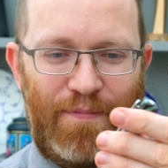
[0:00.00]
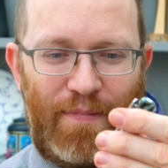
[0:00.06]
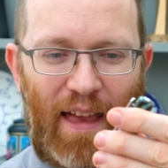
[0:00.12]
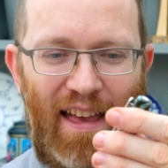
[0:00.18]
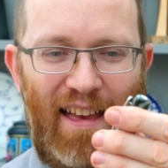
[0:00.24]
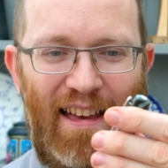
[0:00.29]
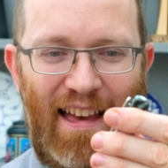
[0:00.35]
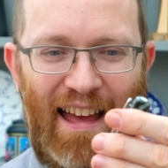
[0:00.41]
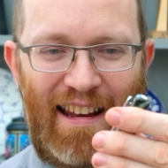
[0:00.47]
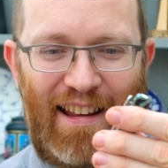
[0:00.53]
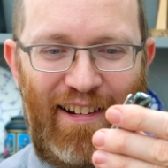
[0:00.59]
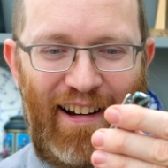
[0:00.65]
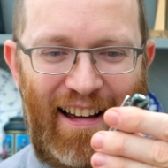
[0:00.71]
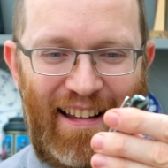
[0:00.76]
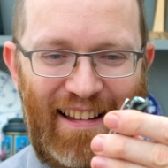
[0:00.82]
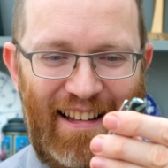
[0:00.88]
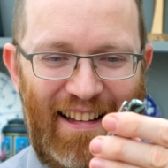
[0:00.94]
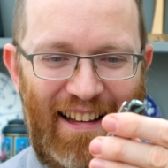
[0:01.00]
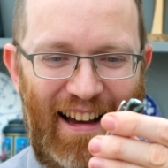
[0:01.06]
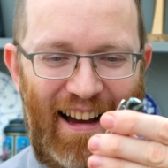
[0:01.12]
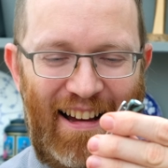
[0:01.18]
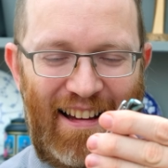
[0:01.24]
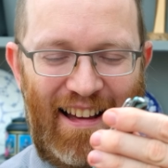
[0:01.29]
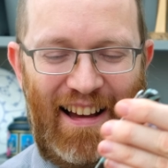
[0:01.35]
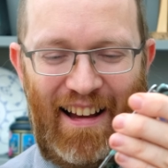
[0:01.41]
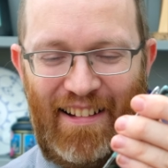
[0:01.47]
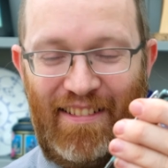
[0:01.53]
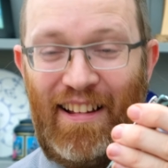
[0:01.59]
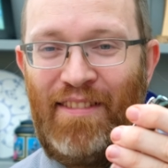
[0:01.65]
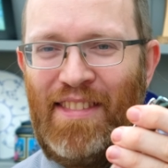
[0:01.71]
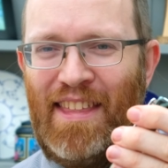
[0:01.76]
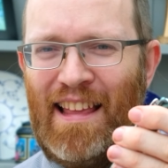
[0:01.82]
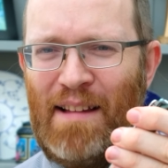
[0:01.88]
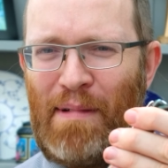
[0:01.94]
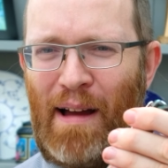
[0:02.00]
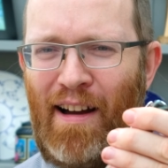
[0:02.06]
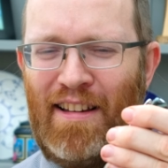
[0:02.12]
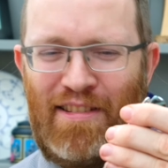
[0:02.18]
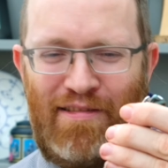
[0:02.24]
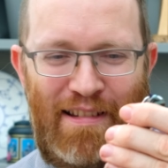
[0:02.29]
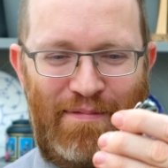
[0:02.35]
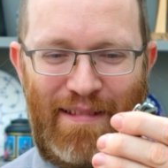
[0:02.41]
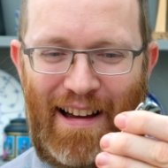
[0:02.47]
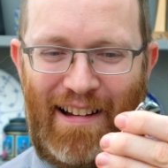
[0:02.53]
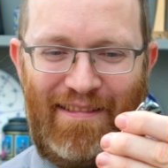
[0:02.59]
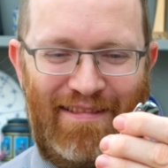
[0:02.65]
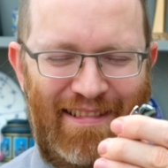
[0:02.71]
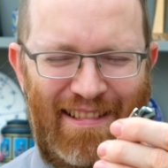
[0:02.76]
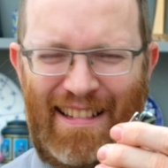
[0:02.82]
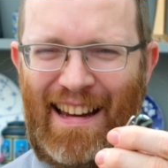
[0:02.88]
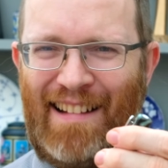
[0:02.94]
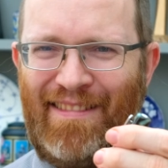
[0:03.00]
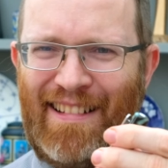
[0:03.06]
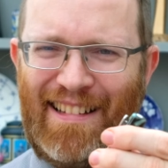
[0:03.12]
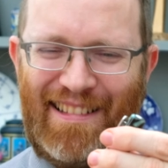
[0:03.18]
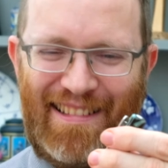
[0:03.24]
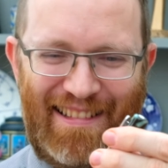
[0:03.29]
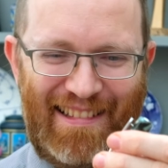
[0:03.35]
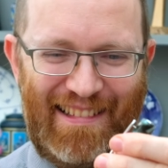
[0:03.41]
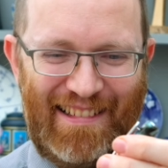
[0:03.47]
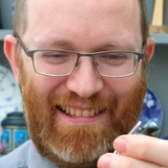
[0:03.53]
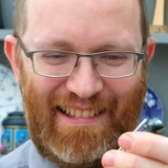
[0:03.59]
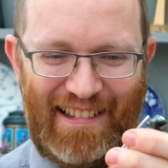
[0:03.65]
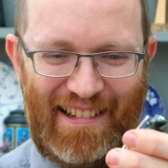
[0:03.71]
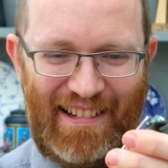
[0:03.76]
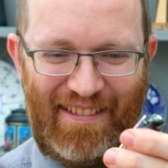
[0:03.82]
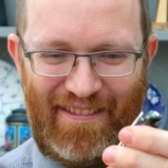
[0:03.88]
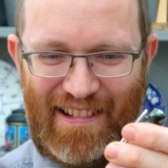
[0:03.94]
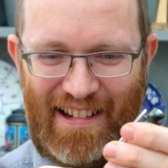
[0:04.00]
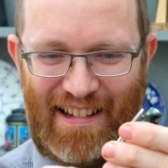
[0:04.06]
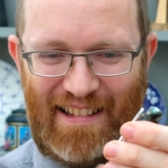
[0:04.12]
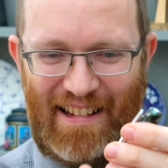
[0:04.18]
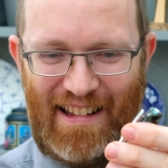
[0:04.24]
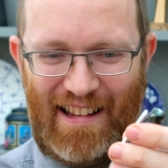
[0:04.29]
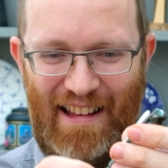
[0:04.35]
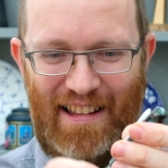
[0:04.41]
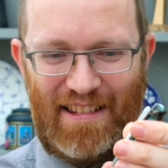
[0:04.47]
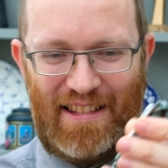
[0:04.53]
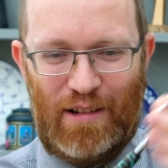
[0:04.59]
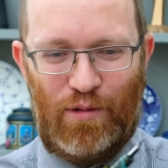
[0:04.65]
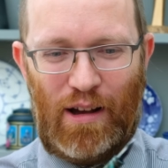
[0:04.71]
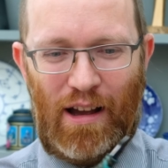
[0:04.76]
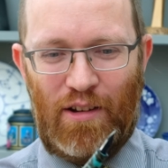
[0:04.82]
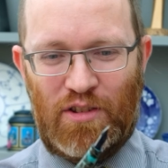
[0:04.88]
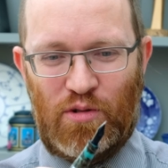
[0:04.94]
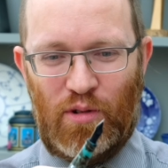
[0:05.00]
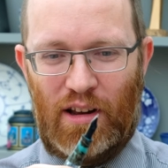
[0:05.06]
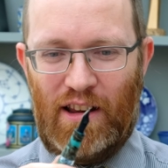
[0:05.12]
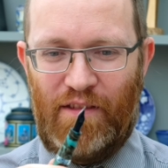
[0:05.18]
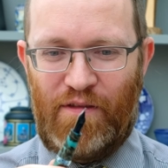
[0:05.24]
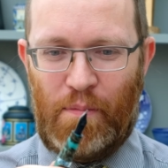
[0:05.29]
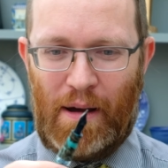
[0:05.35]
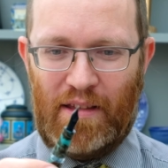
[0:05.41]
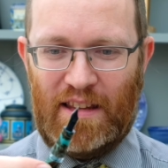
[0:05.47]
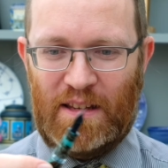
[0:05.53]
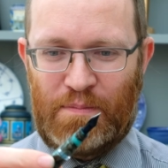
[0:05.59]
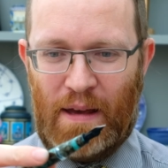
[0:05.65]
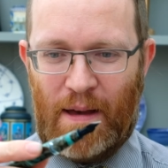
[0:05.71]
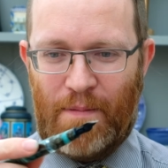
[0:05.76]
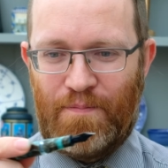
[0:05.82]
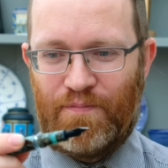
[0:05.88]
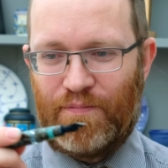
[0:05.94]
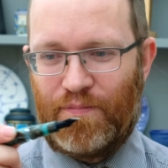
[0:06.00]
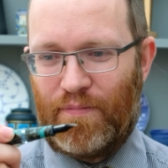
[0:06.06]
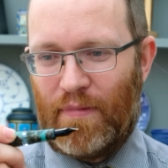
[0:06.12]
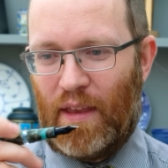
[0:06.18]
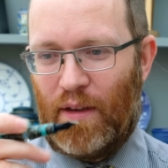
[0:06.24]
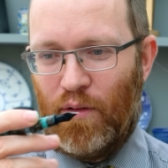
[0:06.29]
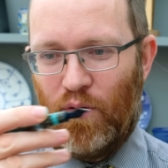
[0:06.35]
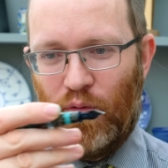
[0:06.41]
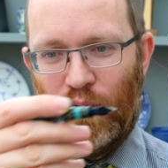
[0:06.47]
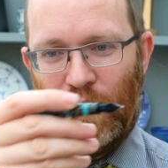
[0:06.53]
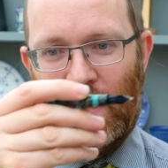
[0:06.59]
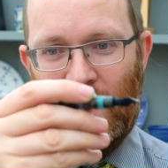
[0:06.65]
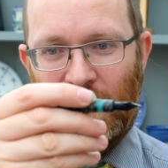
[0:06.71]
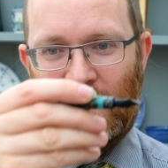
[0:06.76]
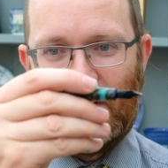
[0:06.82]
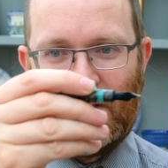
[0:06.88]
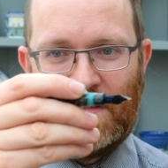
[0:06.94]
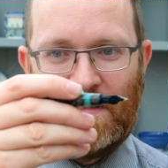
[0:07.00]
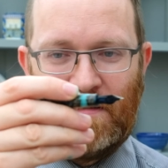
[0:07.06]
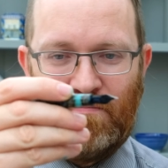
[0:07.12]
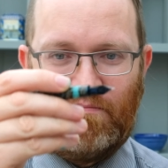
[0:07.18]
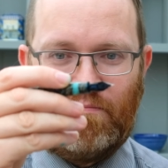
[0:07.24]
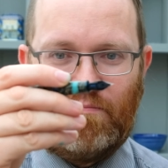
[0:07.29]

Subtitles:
Anyway, I'm thinking about ice cream now. Damn it. Right, so what else do I love about this pen? It's